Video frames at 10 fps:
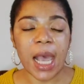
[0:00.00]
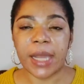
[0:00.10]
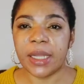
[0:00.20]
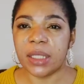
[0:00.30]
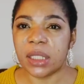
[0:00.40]

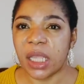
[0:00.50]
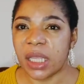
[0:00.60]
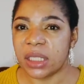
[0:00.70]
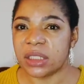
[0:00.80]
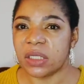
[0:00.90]
adding
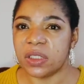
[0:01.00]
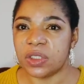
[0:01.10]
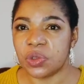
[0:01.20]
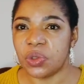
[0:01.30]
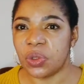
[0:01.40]
things
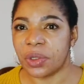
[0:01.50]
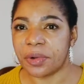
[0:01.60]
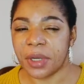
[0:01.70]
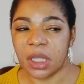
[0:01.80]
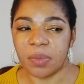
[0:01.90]
into your
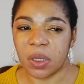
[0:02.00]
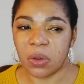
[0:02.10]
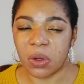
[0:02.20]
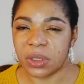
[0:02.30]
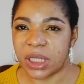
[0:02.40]
cream and
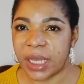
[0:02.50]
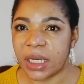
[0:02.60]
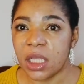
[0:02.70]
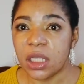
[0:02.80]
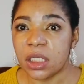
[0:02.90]
all
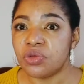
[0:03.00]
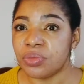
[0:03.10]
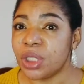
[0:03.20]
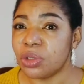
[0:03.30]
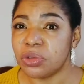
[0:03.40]
that this
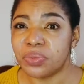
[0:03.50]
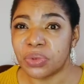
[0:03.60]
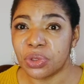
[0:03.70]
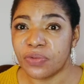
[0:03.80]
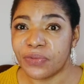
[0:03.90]
would be a good
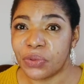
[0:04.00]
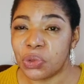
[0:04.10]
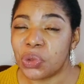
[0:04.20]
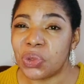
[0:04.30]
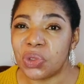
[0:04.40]
product for you
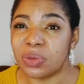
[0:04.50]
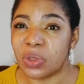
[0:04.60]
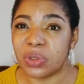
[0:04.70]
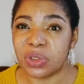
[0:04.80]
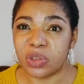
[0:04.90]
to use
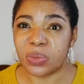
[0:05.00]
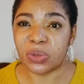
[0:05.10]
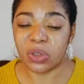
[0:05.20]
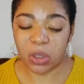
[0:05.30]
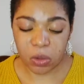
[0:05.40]
because this
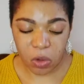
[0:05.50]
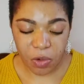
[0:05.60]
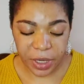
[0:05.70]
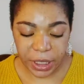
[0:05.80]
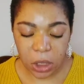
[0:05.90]
product
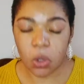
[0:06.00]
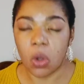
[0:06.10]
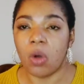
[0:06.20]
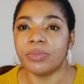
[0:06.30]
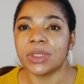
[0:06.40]
already
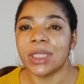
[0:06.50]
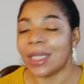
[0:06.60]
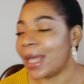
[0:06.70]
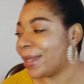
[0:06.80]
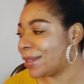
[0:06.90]
comes
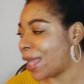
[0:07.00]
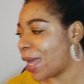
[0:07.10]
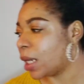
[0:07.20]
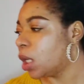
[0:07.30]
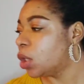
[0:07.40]
like
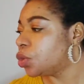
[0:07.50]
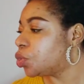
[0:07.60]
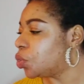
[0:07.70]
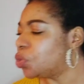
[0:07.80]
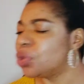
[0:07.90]
that
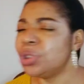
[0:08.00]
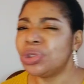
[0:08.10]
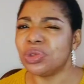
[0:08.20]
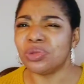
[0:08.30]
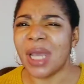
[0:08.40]
so you don't need
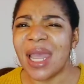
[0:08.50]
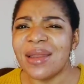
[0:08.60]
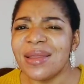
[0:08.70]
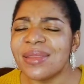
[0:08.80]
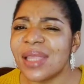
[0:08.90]
to do
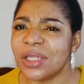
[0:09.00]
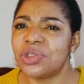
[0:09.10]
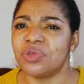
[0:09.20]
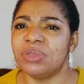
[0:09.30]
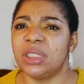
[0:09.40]
anything
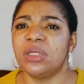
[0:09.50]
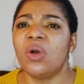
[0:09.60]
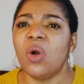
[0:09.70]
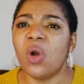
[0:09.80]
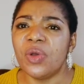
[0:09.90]
to it
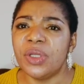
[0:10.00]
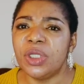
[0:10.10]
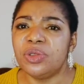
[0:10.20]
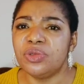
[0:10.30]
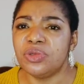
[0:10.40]
all you
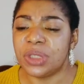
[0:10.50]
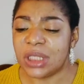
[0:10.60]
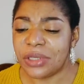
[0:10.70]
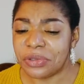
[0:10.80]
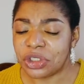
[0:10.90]
need to do is
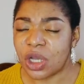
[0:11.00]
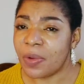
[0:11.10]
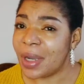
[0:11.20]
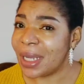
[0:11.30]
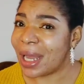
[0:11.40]
take your
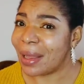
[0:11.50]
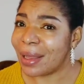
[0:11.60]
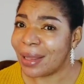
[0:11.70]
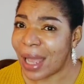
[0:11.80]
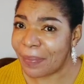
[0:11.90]
shower and uh,
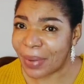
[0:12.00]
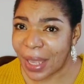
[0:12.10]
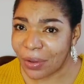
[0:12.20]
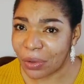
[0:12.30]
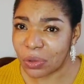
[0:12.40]

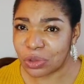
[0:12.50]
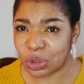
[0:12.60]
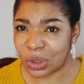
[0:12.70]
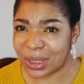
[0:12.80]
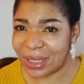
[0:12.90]
apply your
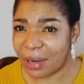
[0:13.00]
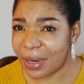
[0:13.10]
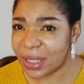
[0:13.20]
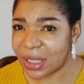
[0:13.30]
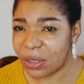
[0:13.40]
lotion
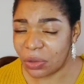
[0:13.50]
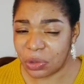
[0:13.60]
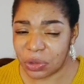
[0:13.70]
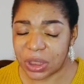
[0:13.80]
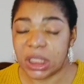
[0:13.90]
directly
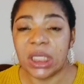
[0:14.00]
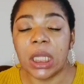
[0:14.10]
on your skin